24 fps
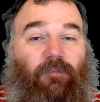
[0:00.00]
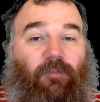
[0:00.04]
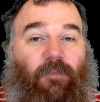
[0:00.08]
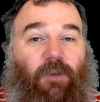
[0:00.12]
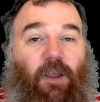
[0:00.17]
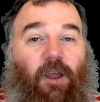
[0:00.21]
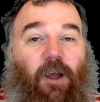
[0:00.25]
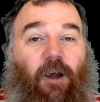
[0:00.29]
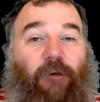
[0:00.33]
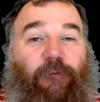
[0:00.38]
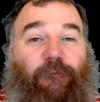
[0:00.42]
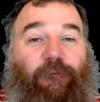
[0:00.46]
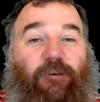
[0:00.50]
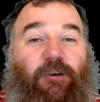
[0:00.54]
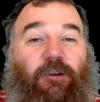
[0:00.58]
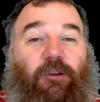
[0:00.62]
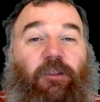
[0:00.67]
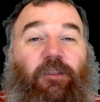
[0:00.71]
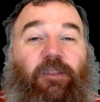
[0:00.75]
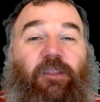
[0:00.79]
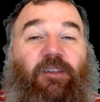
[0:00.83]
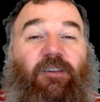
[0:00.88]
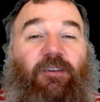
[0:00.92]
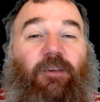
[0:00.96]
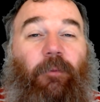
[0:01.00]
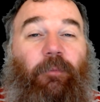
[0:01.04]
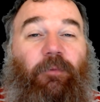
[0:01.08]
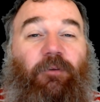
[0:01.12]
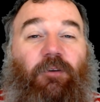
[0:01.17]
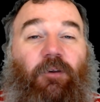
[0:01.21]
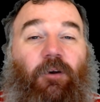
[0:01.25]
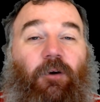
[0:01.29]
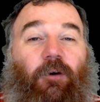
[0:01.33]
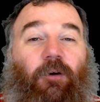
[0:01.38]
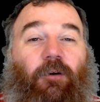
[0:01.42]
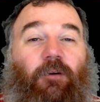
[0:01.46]
I feel that this
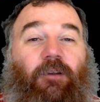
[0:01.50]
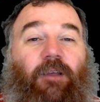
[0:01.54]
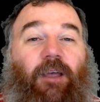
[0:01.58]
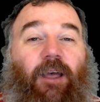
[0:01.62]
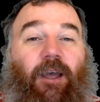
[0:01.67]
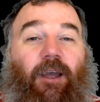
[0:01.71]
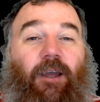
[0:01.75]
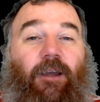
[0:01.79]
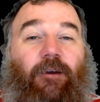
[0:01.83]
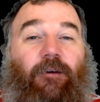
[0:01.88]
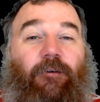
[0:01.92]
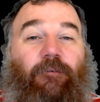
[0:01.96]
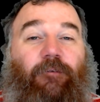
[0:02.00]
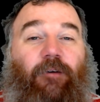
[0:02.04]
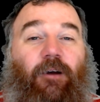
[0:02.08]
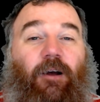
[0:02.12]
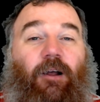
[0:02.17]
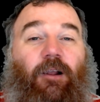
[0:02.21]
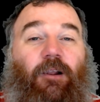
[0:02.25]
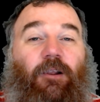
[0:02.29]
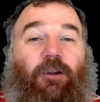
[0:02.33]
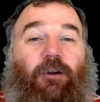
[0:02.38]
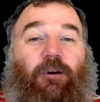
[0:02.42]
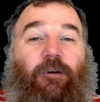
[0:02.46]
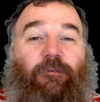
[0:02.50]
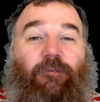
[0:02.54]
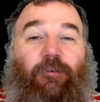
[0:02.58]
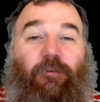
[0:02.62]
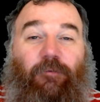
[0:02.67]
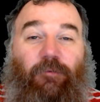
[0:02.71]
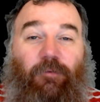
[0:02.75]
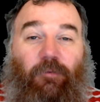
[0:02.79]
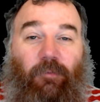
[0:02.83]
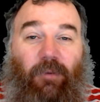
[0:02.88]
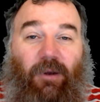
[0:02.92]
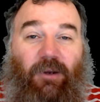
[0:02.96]
episode gave a lot of
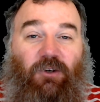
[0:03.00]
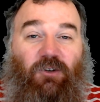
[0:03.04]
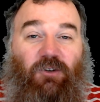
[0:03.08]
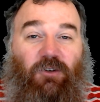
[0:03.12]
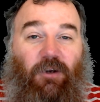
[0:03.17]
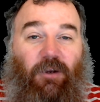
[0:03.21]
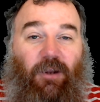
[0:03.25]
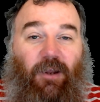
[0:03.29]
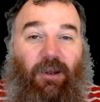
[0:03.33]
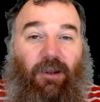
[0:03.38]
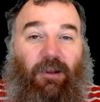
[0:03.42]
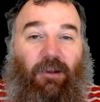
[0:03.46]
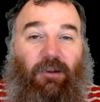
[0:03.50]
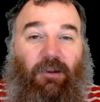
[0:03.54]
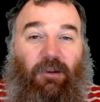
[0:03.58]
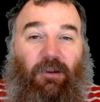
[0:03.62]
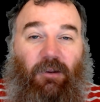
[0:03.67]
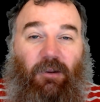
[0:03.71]
information out,